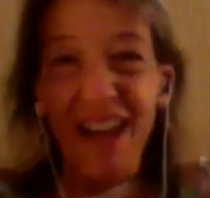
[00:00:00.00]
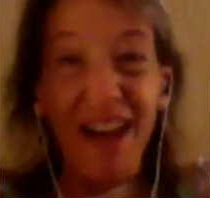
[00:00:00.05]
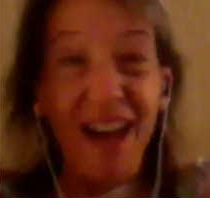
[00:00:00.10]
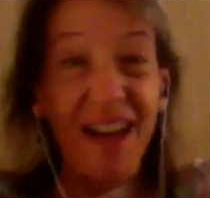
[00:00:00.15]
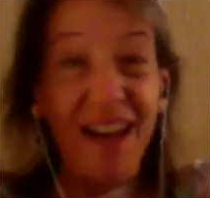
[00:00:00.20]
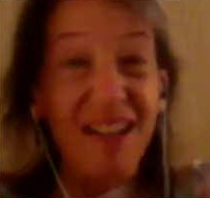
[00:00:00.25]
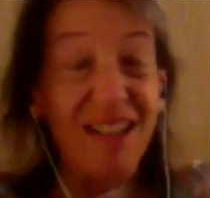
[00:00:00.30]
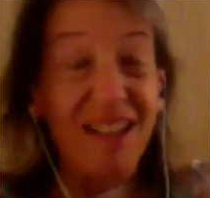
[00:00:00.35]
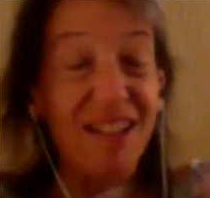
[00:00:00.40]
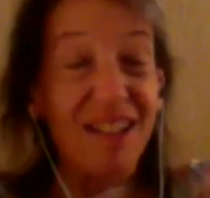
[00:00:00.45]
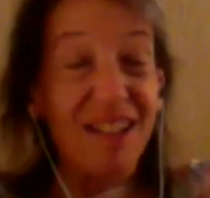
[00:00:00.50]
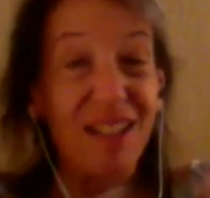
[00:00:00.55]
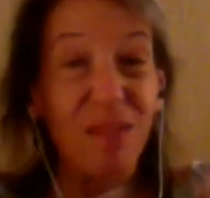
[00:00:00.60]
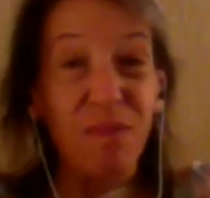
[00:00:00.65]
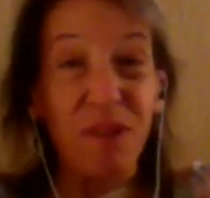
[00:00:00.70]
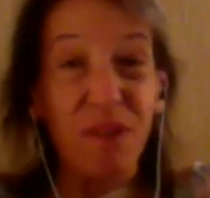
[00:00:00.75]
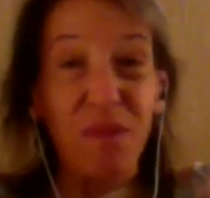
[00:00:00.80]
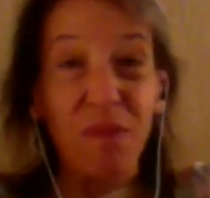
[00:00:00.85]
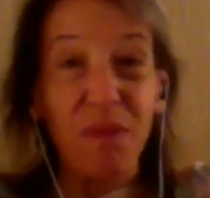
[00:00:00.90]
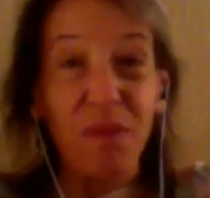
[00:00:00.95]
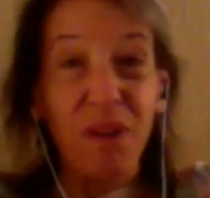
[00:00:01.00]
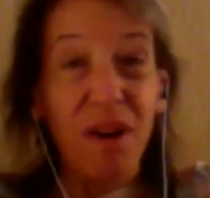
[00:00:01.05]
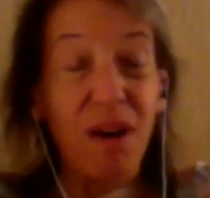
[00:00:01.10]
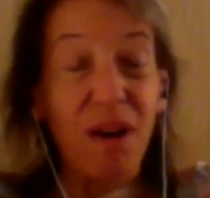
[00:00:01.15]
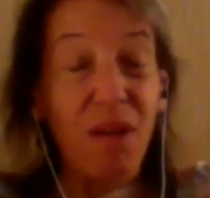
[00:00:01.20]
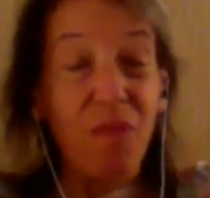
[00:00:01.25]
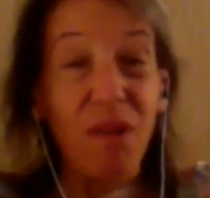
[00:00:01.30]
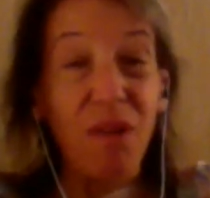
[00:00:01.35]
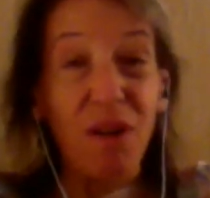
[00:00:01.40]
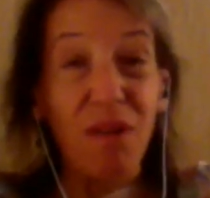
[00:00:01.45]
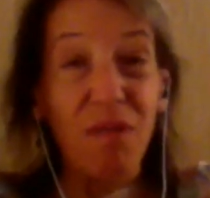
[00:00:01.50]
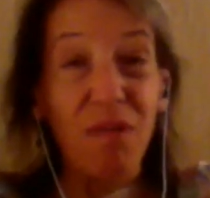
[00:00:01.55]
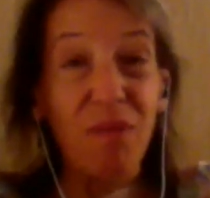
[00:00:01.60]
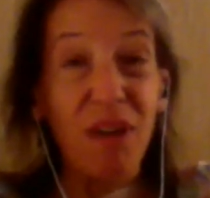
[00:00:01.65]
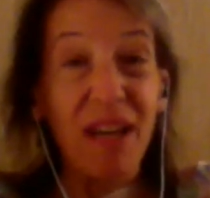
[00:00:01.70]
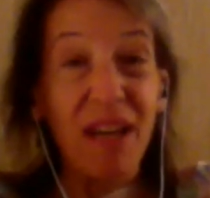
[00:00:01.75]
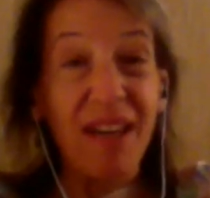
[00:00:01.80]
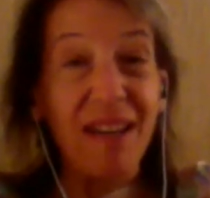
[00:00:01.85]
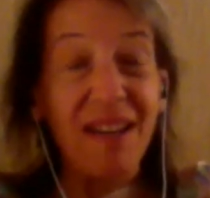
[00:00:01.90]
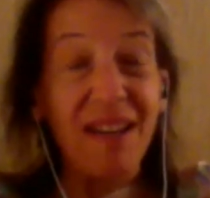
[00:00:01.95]
I just went, whoa,
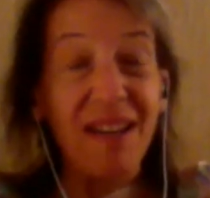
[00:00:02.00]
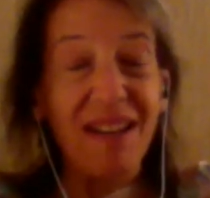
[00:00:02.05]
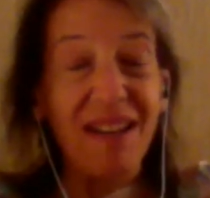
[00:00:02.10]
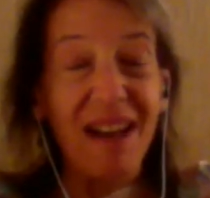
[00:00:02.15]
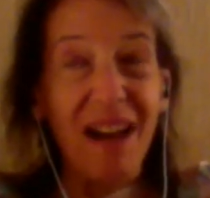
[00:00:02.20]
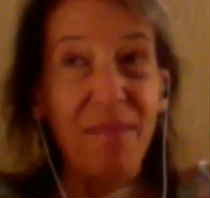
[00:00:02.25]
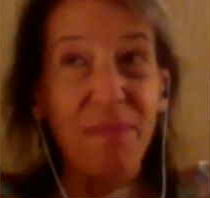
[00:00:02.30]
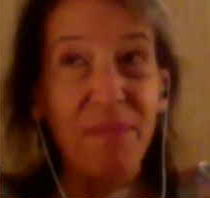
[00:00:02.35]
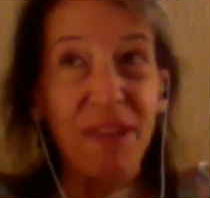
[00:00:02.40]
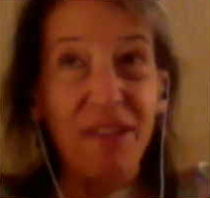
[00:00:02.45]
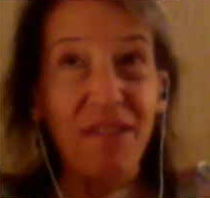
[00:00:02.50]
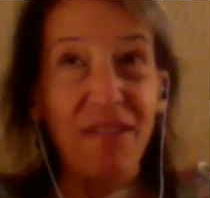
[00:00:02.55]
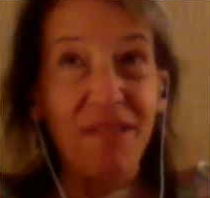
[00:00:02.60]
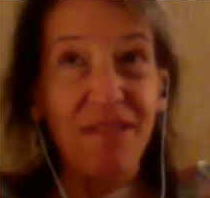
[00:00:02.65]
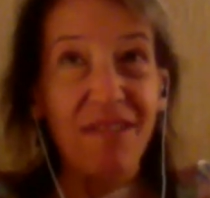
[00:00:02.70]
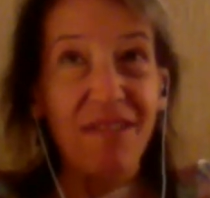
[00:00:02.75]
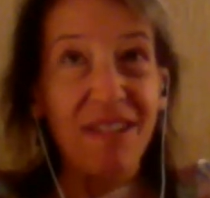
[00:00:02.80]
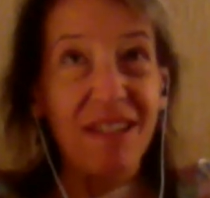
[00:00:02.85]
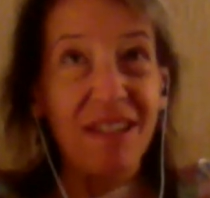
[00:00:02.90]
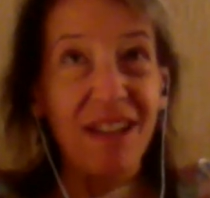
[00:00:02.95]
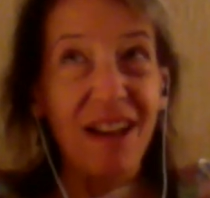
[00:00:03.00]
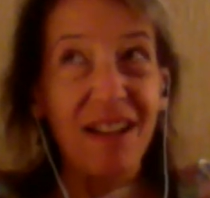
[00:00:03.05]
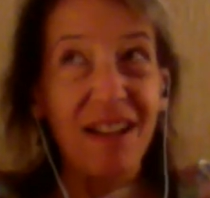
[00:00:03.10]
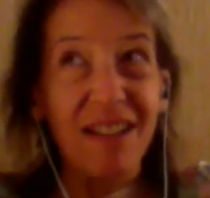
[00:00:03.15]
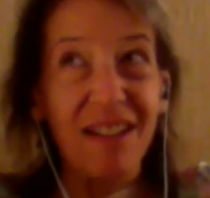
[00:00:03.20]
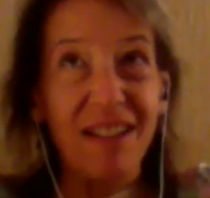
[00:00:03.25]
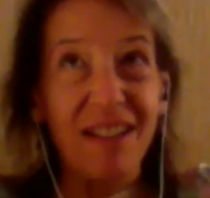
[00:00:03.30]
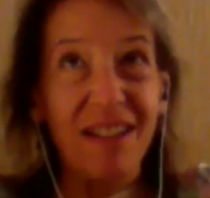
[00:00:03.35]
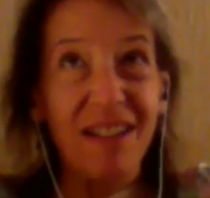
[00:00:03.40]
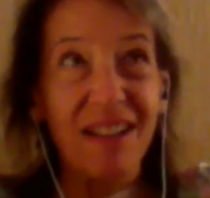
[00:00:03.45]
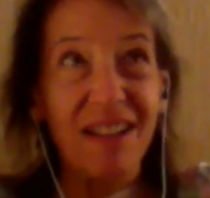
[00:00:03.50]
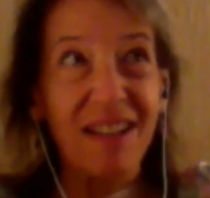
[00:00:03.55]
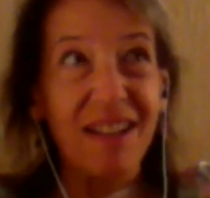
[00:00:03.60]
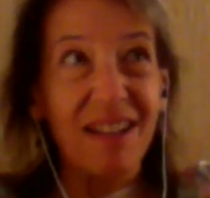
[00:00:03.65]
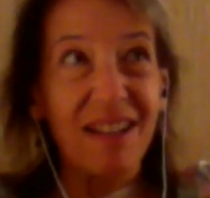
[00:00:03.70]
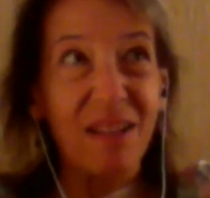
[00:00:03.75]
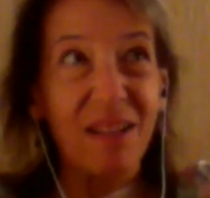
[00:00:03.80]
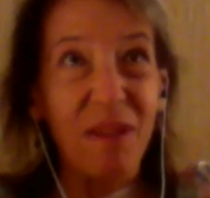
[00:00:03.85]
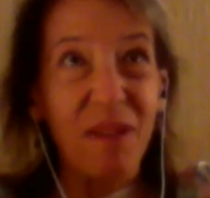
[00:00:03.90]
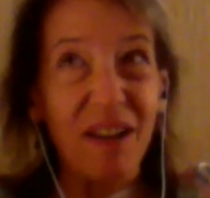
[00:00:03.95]
wait, Peter's not stuck in
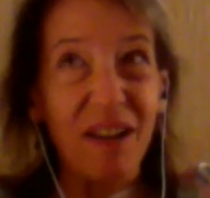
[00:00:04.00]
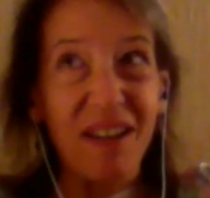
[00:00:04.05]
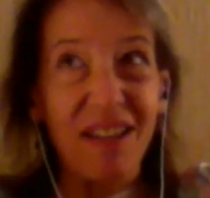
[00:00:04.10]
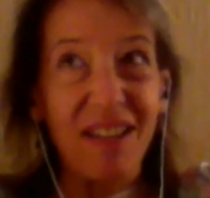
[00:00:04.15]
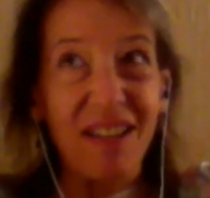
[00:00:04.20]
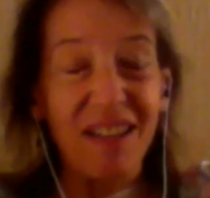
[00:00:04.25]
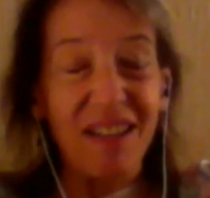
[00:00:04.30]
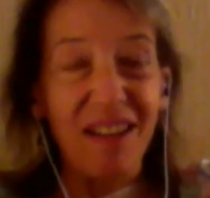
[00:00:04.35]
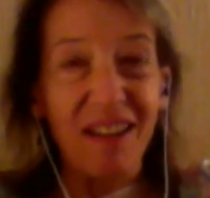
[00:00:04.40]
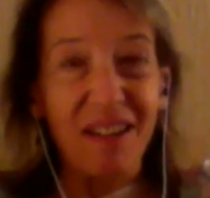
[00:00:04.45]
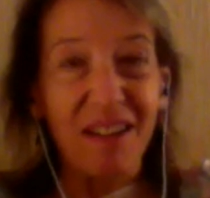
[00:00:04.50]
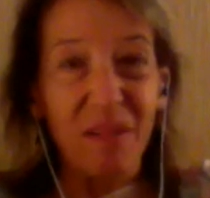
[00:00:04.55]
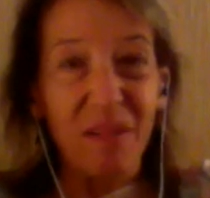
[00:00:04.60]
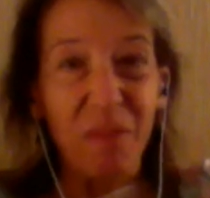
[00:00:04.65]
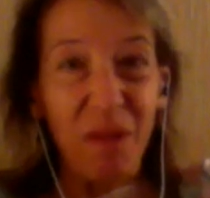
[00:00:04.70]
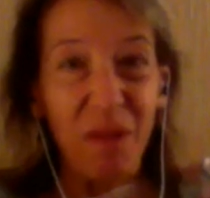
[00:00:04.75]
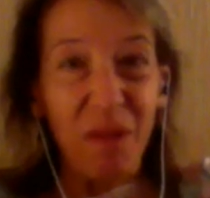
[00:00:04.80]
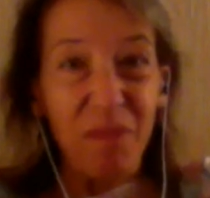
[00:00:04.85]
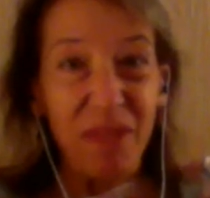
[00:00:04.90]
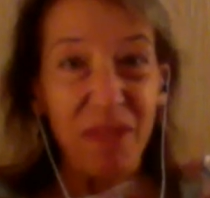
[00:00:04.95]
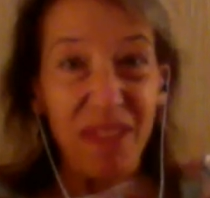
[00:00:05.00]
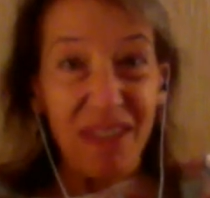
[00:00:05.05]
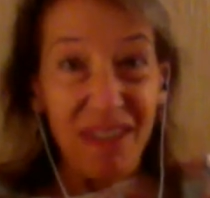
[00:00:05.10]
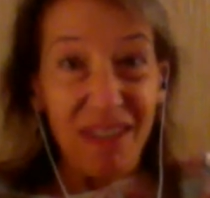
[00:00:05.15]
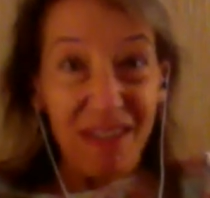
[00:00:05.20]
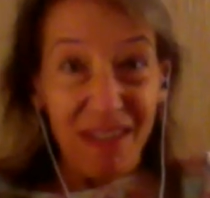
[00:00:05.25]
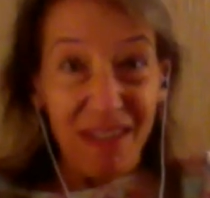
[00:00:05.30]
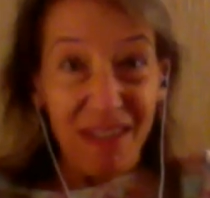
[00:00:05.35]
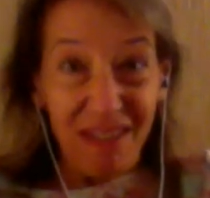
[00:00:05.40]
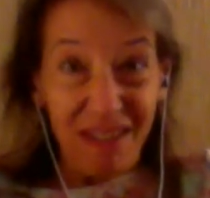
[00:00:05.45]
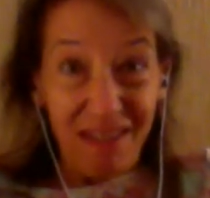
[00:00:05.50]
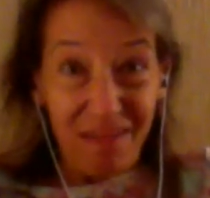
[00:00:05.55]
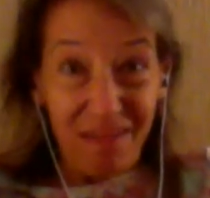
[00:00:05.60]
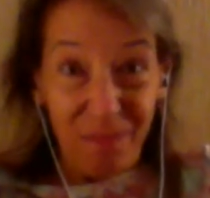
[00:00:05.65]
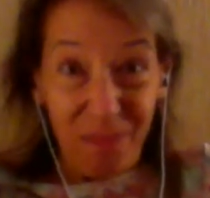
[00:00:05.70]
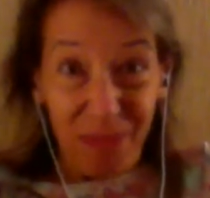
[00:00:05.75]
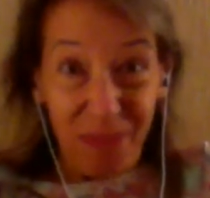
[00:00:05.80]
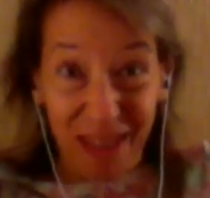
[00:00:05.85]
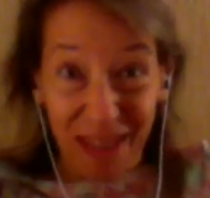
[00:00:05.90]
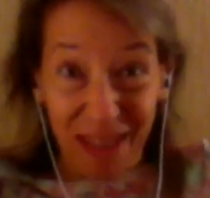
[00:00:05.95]
his body. He's talked about being,
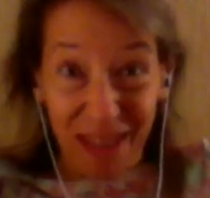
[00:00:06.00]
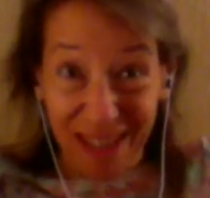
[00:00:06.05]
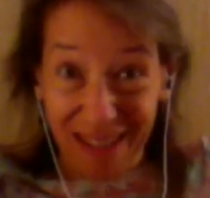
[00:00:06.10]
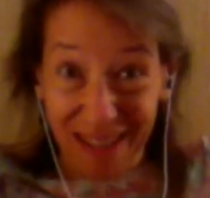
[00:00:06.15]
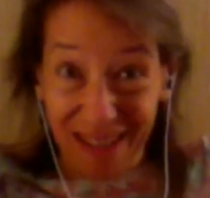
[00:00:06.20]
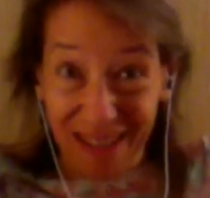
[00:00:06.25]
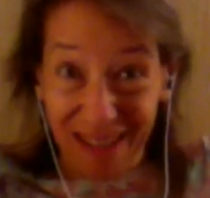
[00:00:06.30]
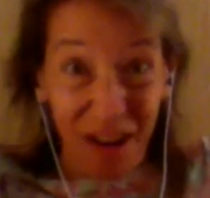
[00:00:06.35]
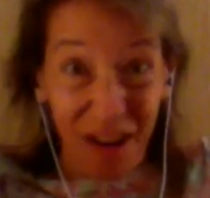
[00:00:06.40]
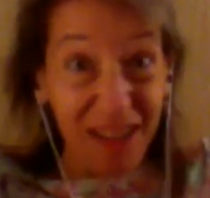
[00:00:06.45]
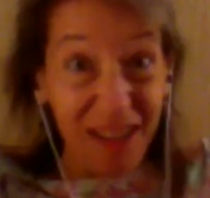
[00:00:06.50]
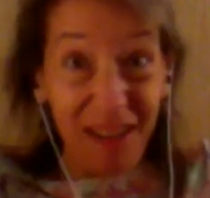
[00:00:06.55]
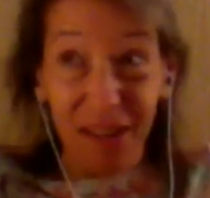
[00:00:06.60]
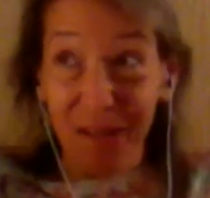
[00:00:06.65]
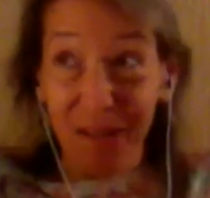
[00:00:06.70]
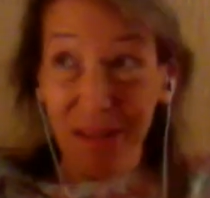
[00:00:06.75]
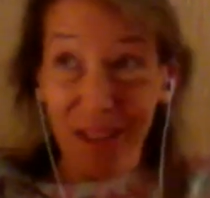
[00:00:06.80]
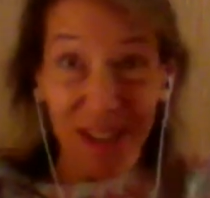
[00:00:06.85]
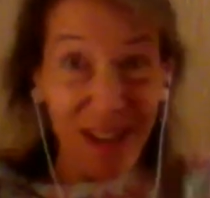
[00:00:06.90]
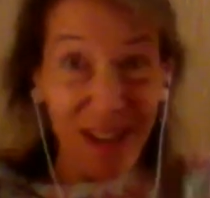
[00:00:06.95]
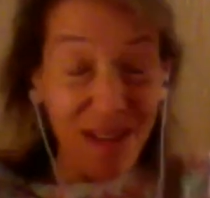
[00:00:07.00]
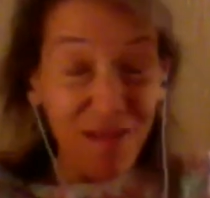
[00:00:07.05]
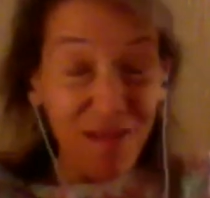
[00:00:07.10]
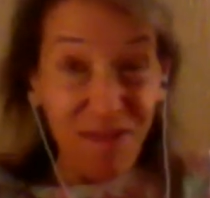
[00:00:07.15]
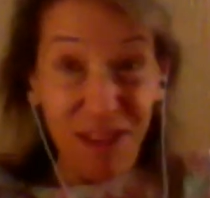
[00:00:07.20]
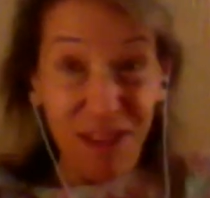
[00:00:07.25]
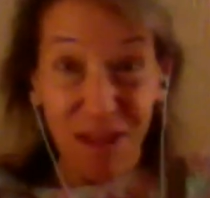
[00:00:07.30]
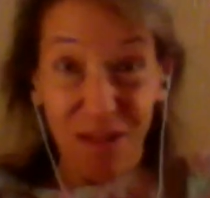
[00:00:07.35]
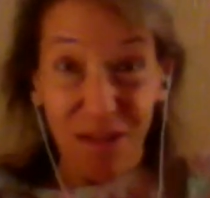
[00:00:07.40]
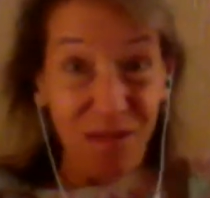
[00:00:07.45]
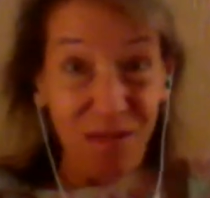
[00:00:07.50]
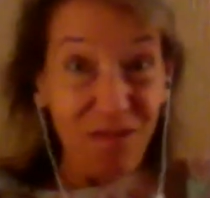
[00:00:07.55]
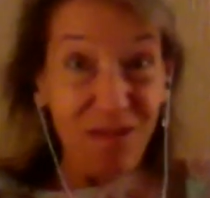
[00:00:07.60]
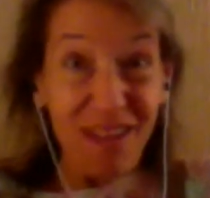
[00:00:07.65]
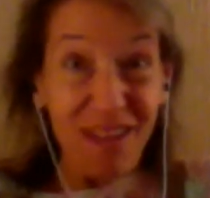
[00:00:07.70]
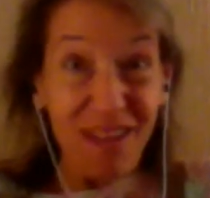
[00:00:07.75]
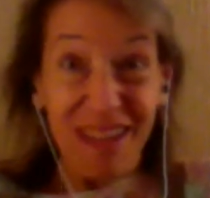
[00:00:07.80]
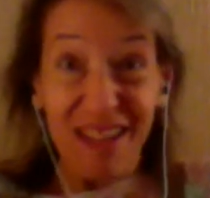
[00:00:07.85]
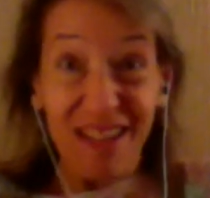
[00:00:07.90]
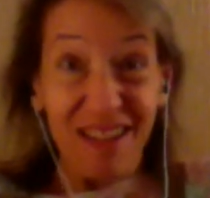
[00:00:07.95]
being on the other side of the earth.
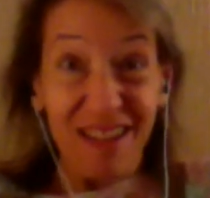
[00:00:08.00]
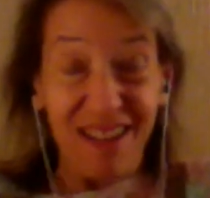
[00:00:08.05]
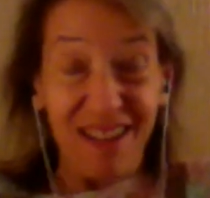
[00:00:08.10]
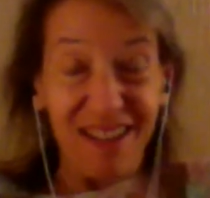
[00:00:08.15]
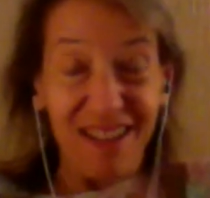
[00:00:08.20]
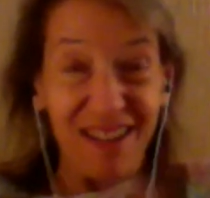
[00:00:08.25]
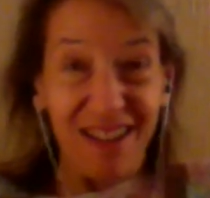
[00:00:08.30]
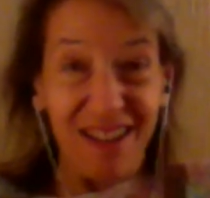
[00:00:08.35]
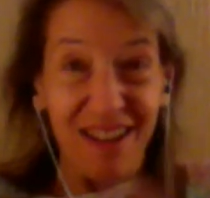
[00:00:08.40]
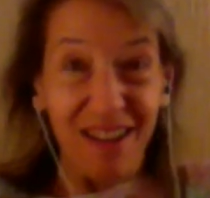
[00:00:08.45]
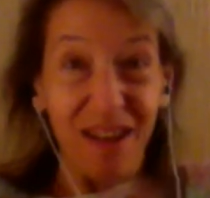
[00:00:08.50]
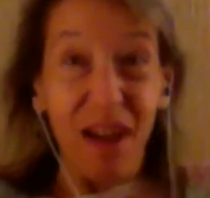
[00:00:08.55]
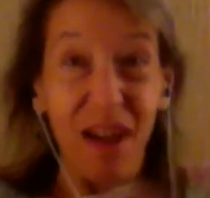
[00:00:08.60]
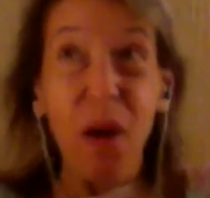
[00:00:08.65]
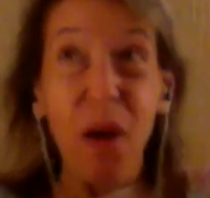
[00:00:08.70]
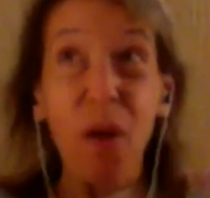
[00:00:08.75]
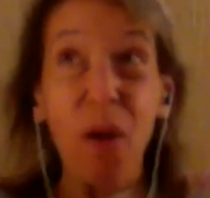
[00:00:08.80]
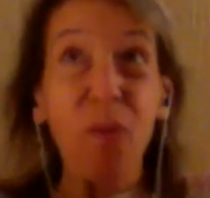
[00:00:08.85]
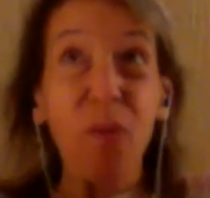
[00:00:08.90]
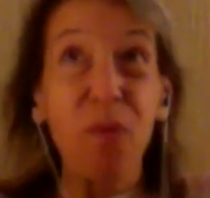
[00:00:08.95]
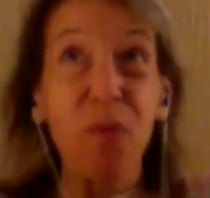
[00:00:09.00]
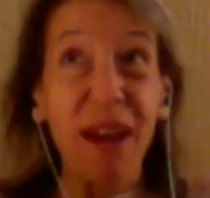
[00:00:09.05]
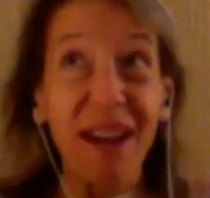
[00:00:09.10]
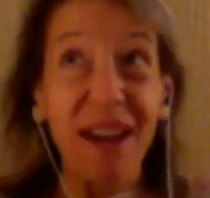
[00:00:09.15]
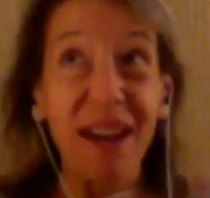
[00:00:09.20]
He's not stuck. Wait